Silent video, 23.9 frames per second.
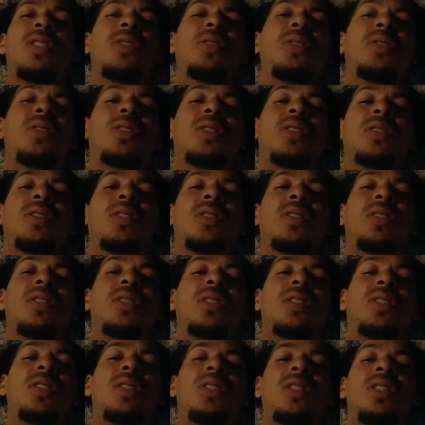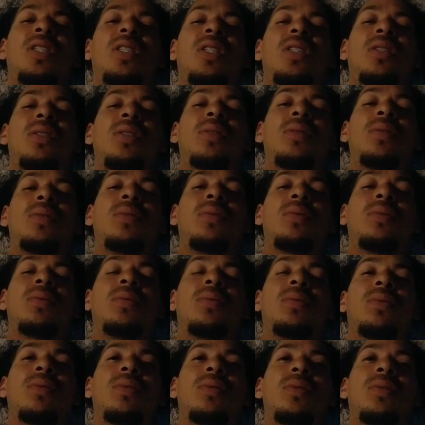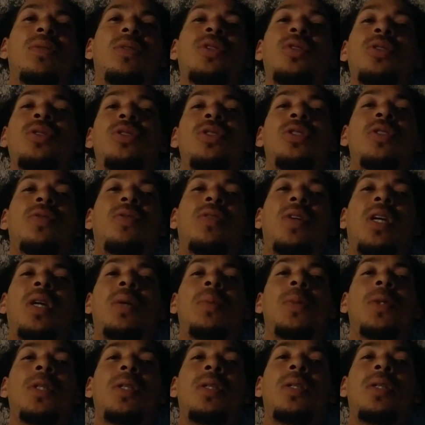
you still lose your family.